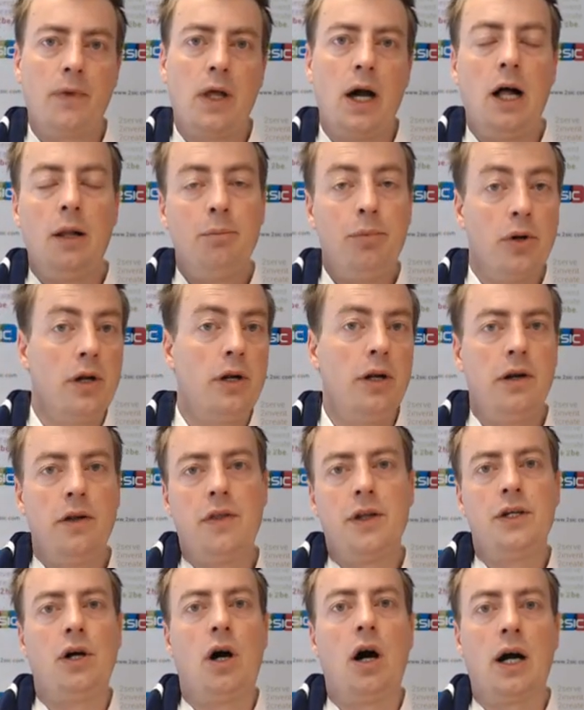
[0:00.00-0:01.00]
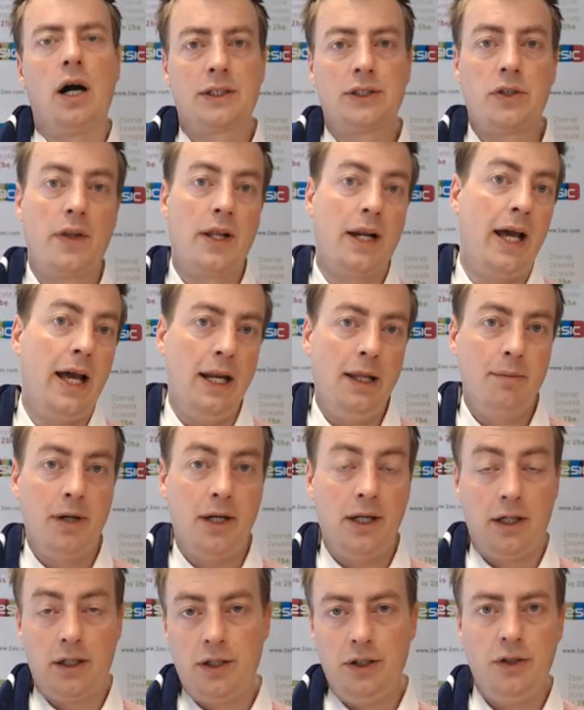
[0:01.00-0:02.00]
I'll put it into the docs so that
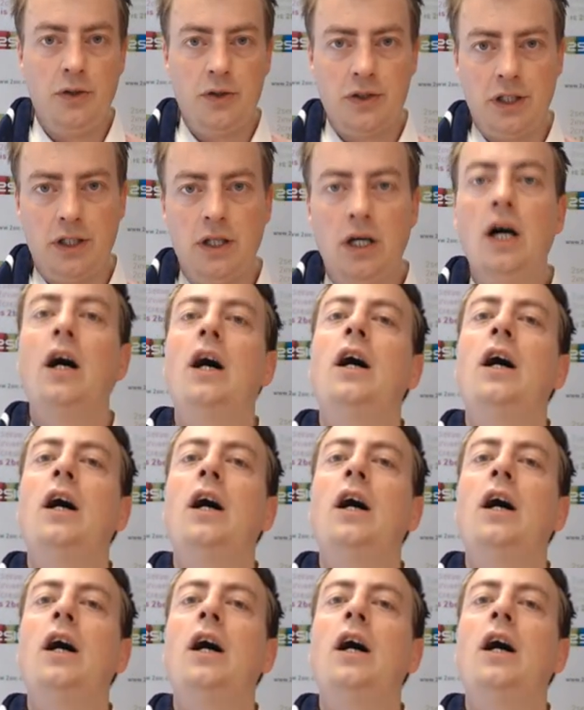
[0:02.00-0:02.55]
anybody can use it,